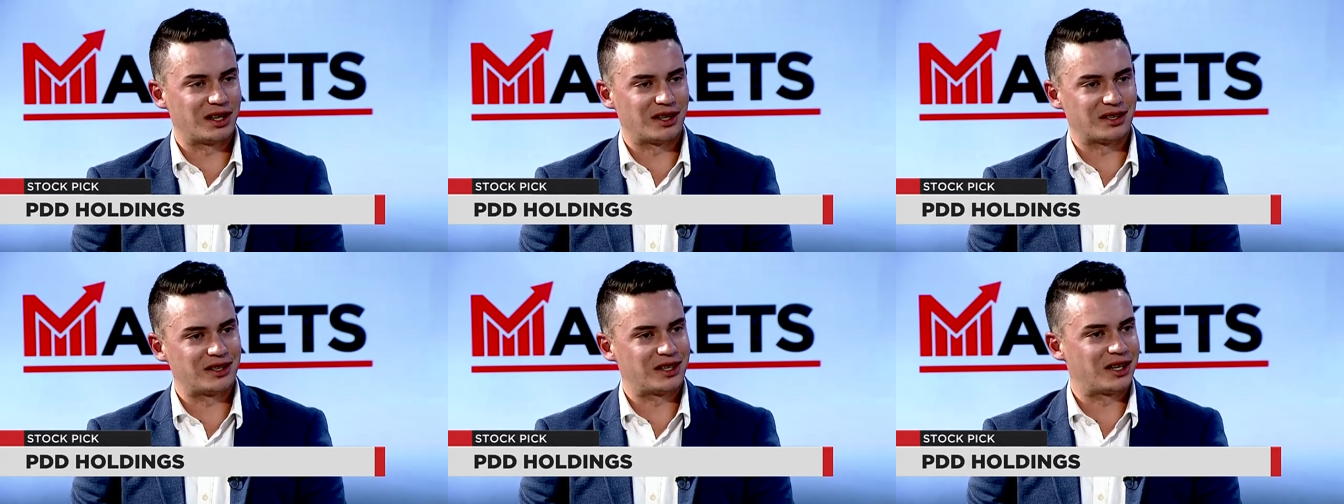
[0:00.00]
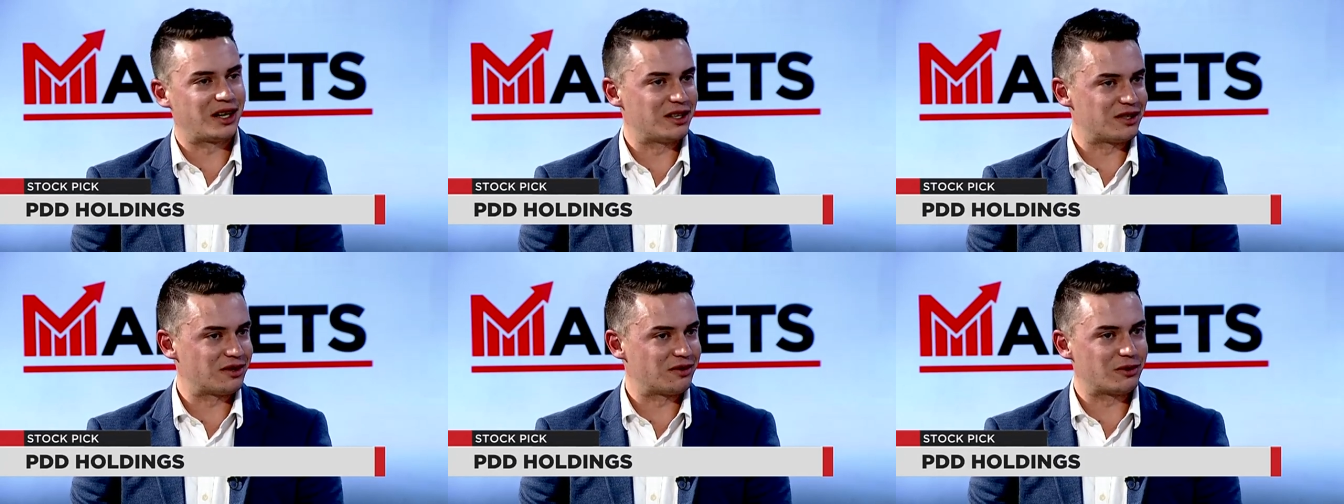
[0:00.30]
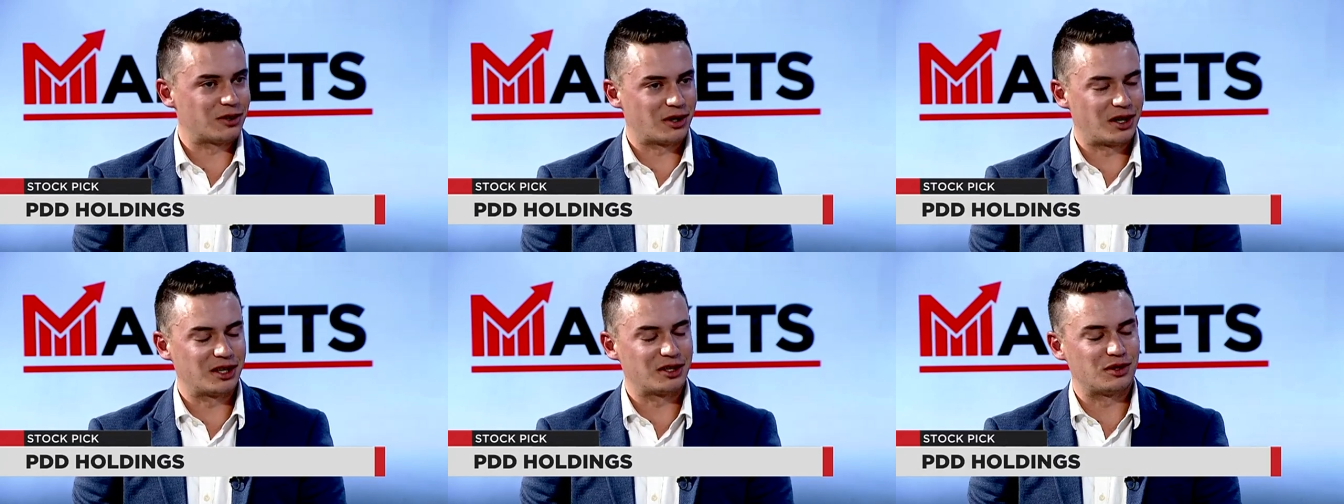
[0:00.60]
and it's a case
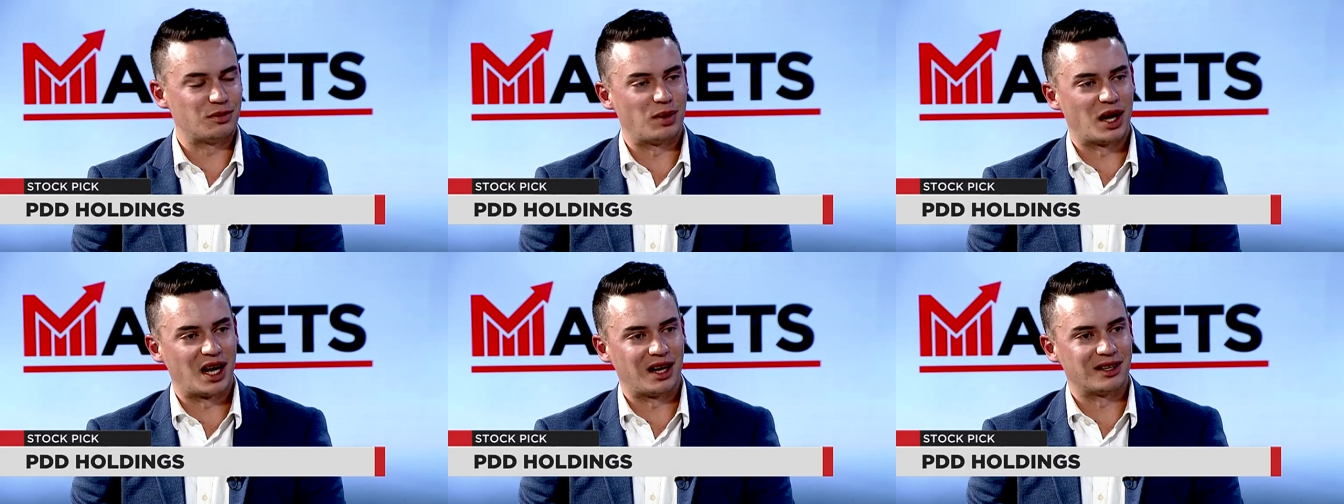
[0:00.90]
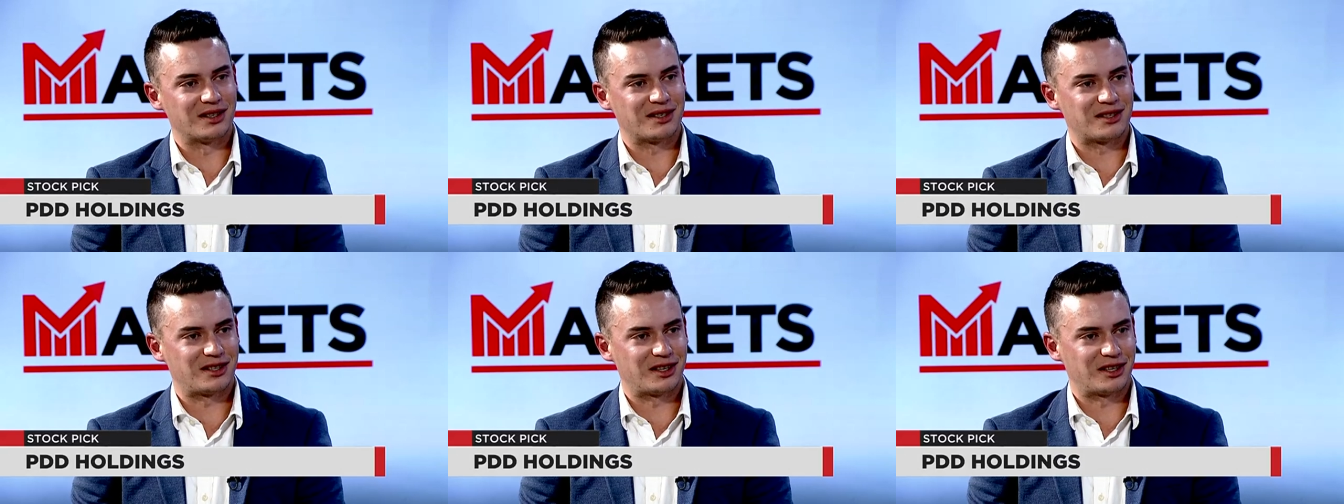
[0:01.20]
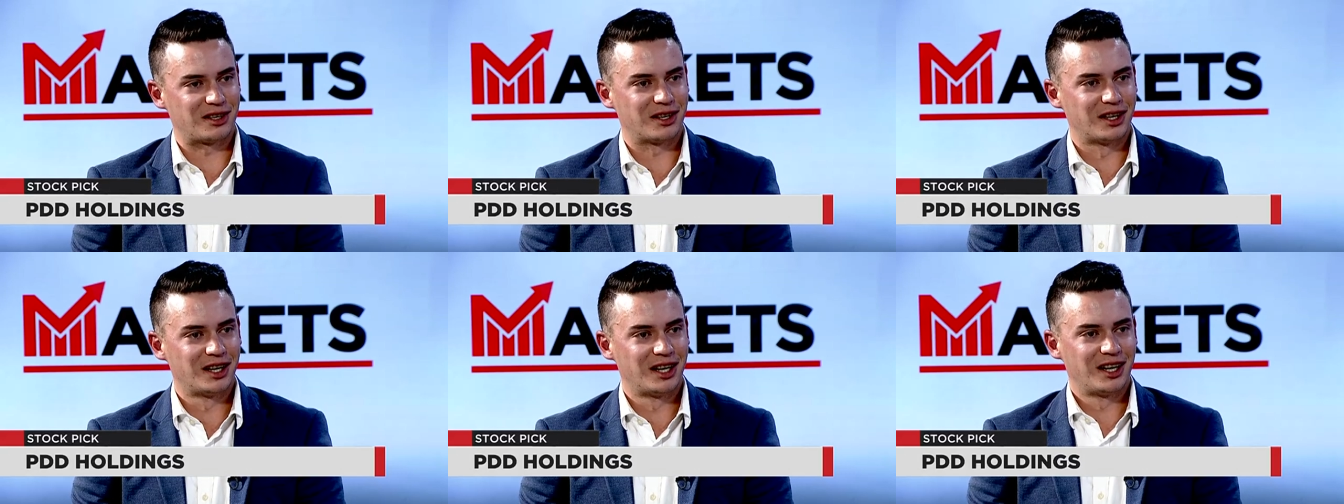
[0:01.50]
of trying to balance
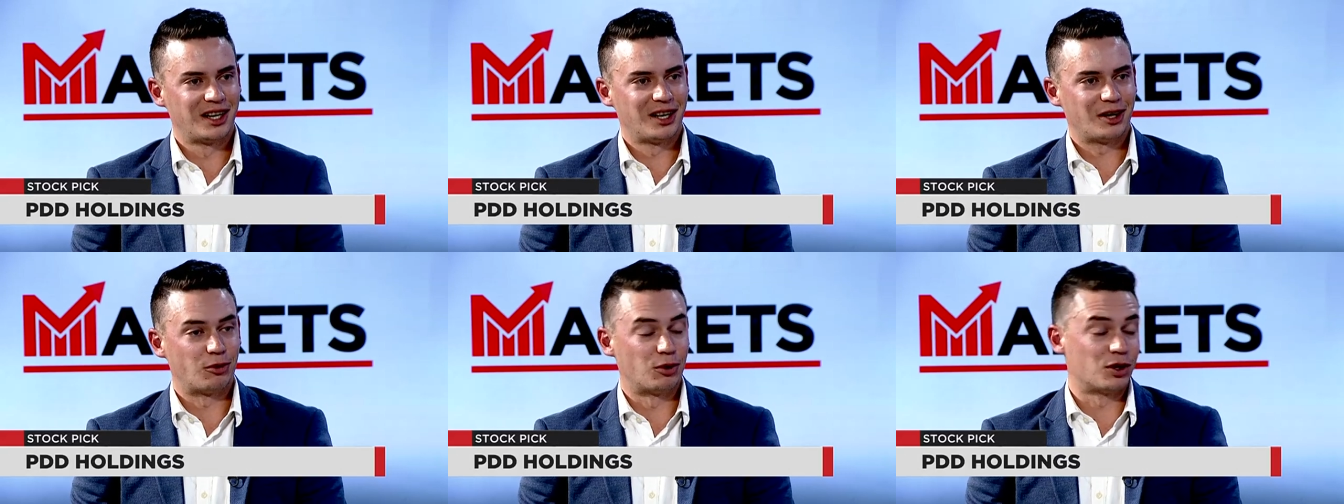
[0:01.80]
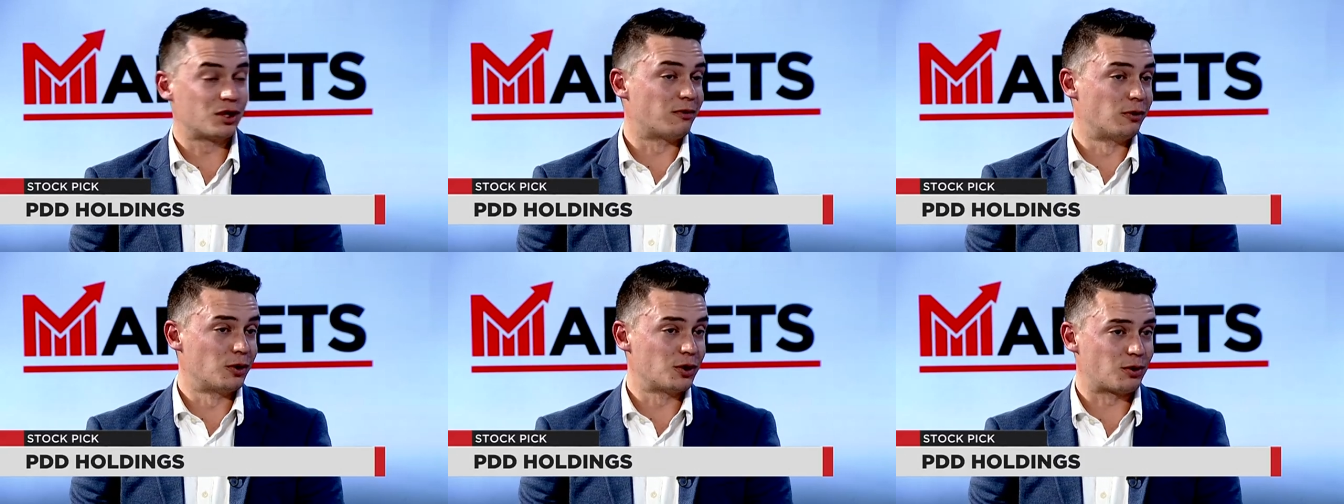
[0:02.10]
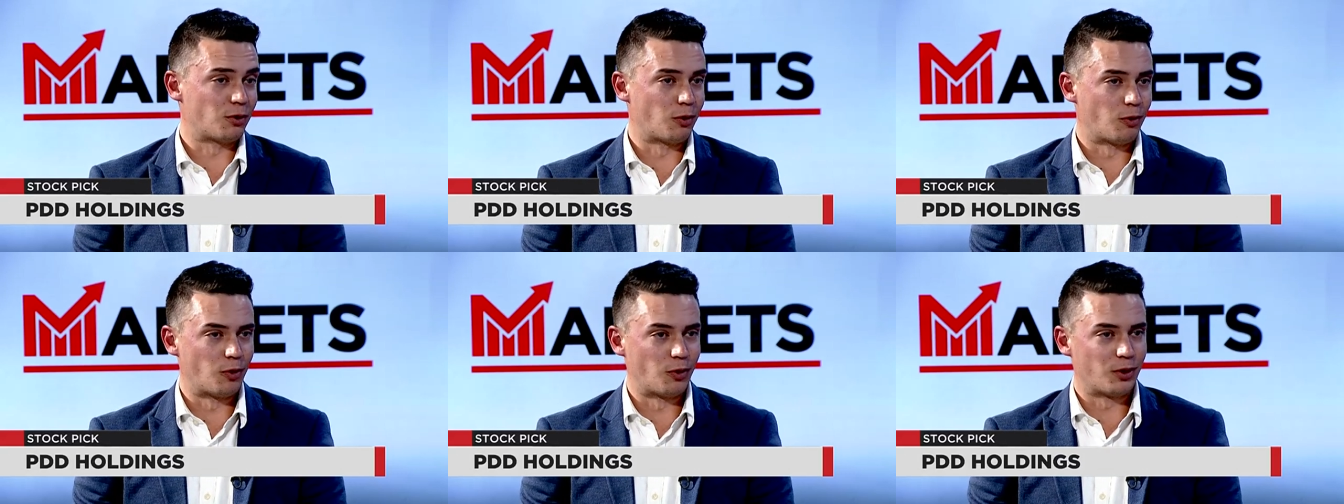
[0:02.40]
risk
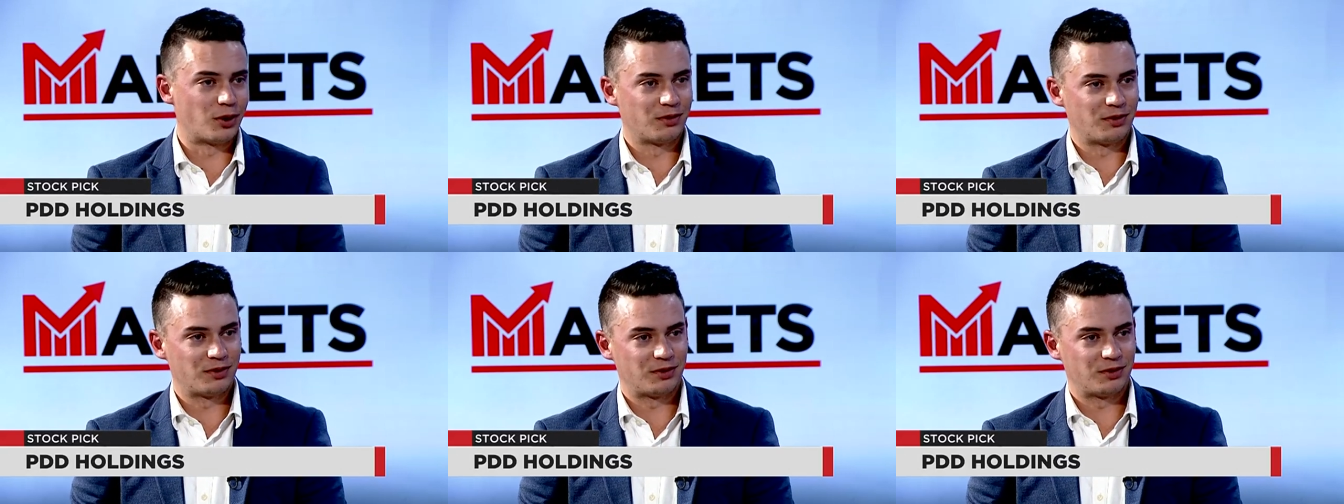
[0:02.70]
versus reward.